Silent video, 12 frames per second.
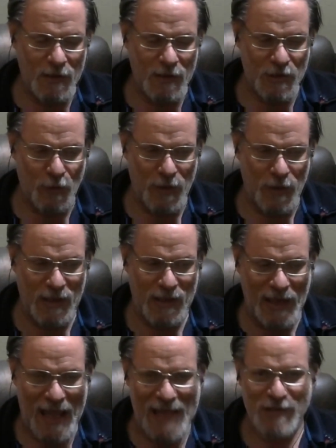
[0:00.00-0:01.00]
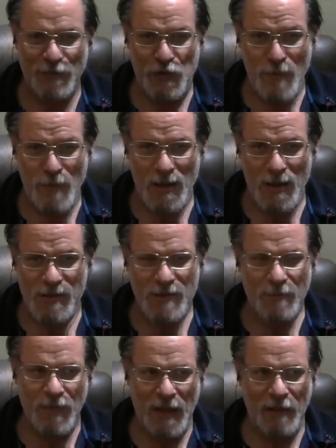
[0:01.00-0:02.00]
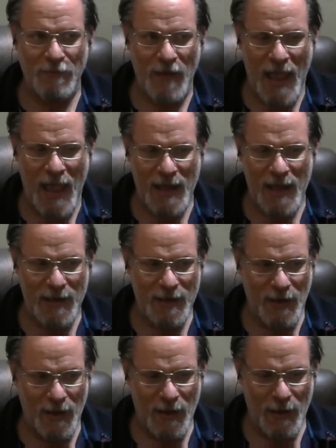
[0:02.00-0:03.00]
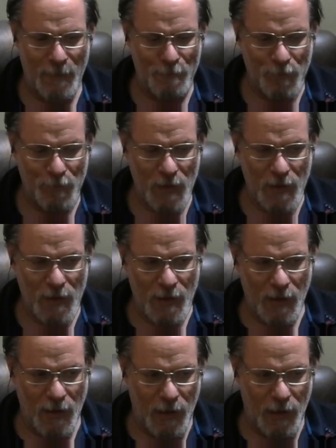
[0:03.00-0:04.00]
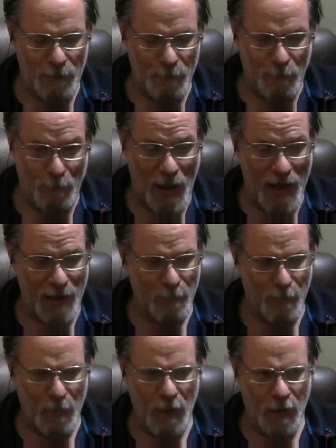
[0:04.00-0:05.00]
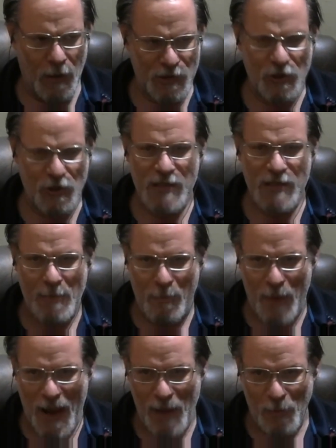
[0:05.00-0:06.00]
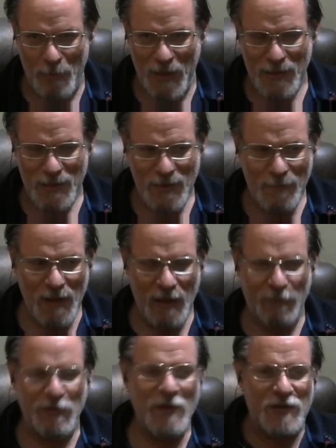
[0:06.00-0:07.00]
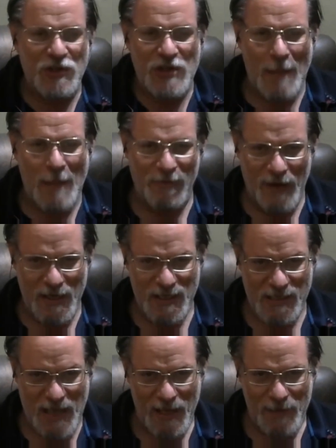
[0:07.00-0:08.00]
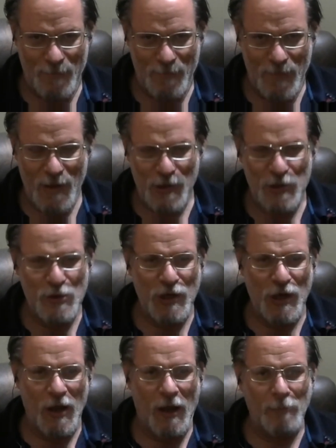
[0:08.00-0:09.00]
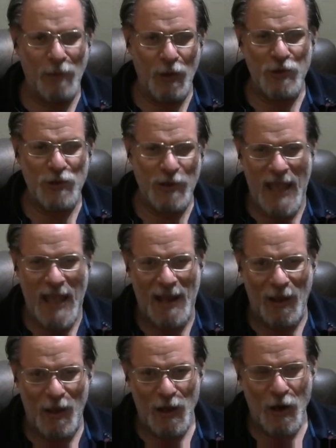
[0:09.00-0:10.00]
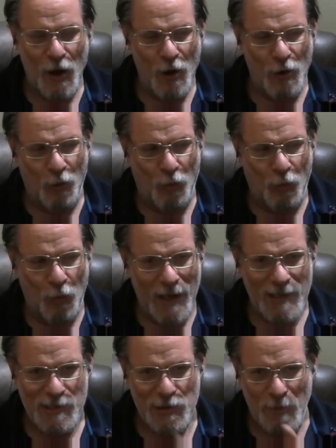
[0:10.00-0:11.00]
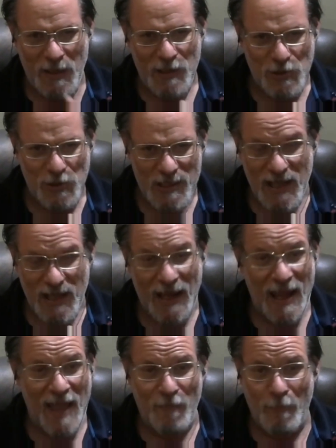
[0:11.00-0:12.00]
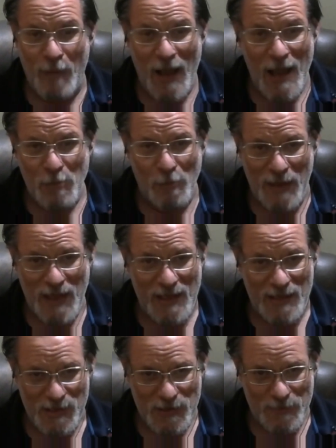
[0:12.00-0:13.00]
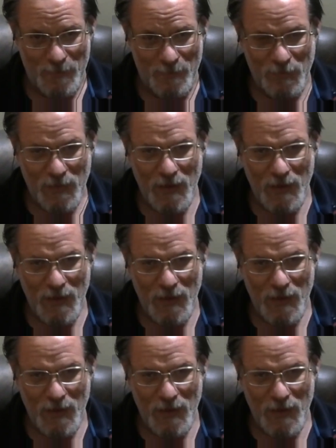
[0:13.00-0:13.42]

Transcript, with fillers: So in the last few months, they've added um, uh, buy a certain type of buyable pin. If you have a Shopify site, you mm-hmm. can upload your catalog right to Pinterest and have buyable pins. Mm-hmm.